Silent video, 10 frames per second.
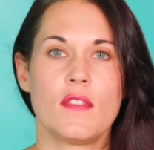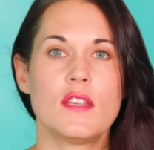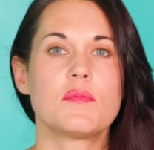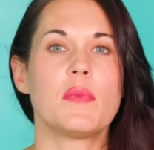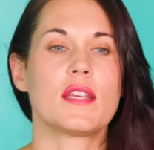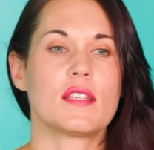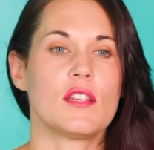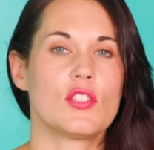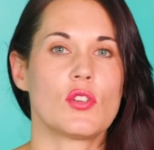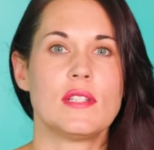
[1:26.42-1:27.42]
This makes
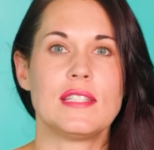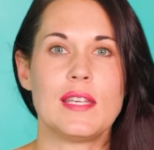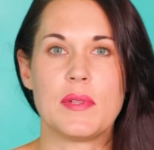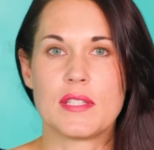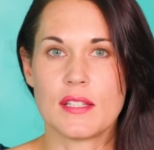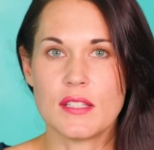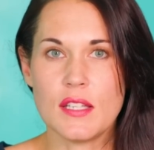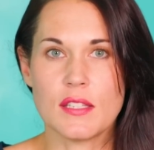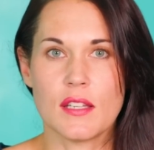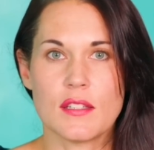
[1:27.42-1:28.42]
it so a demon's
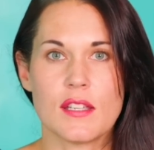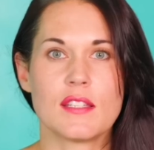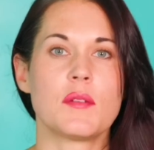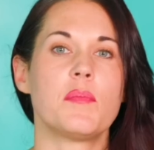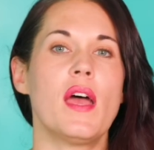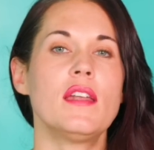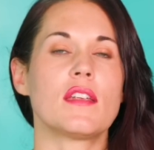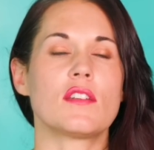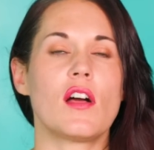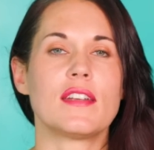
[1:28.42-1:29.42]
existence is
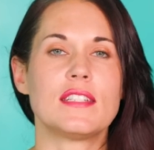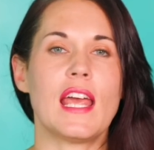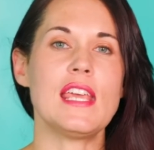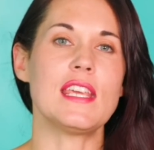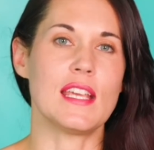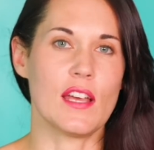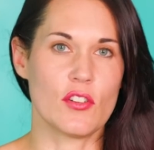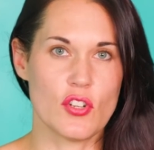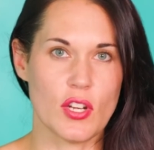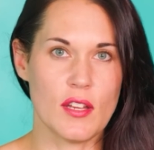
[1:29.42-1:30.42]
dependent on taking
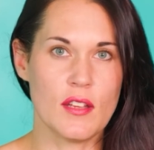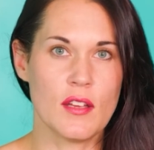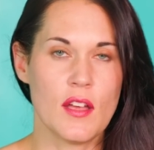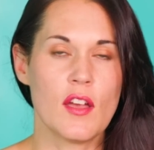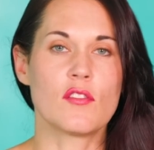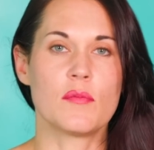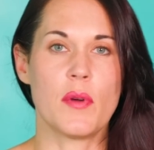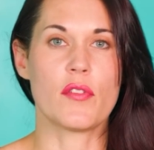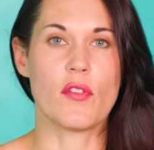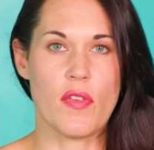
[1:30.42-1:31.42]
energy from
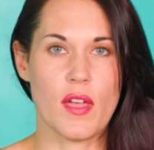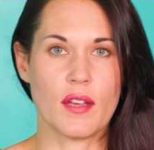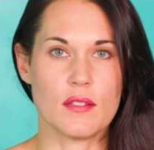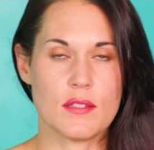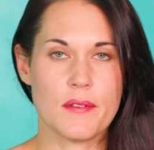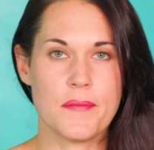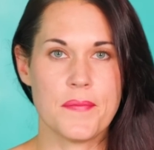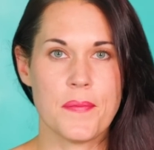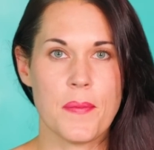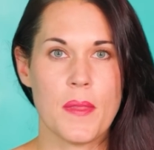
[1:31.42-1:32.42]
other things.
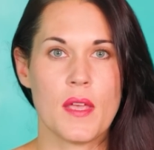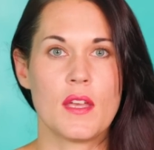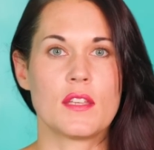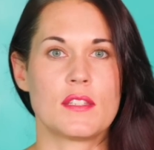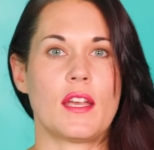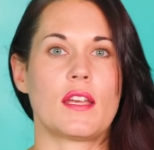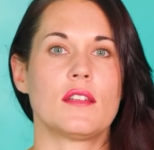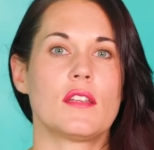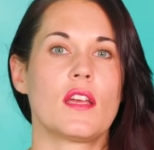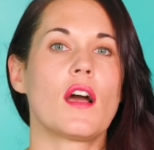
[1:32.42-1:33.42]

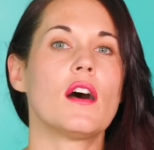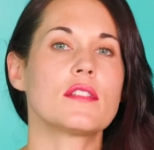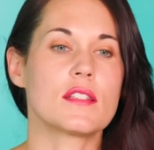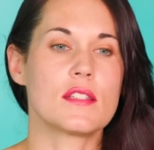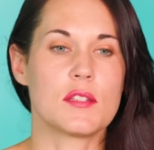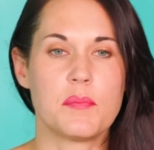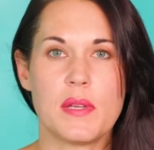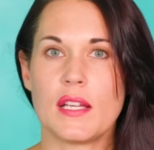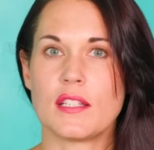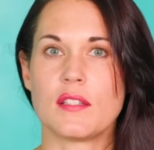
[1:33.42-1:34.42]
Second, it causes this
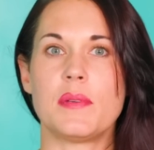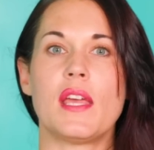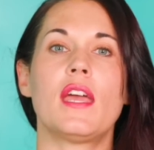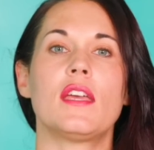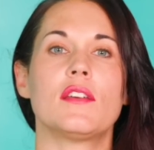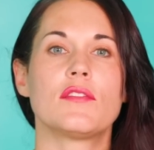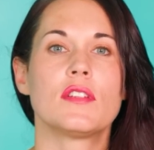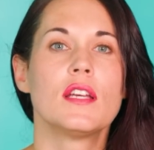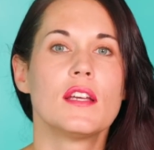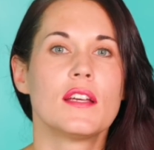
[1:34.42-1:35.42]
being to behave